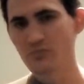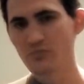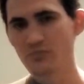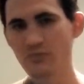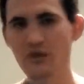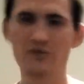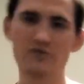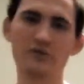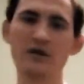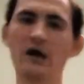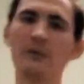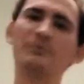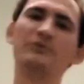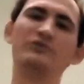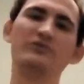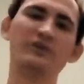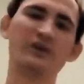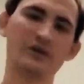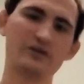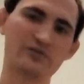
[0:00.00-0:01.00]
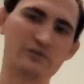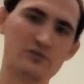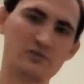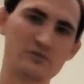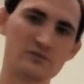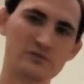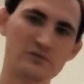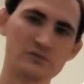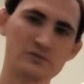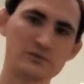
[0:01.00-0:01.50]
Guess what Apple says?
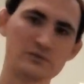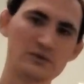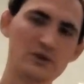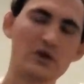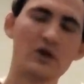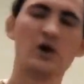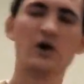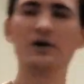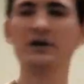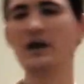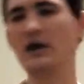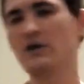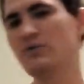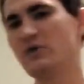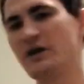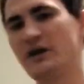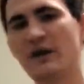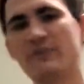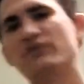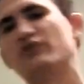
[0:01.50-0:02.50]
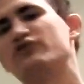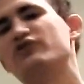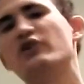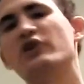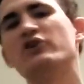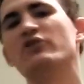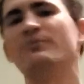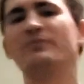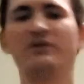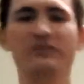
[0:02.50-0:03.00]
Oh yeah, we're gonna have to shut
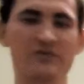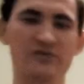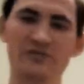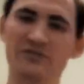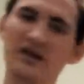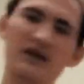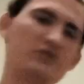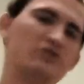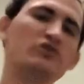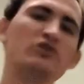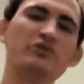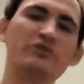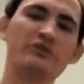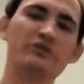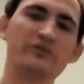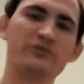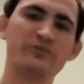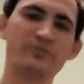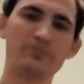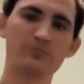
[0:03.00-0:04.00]
your business down, Louis.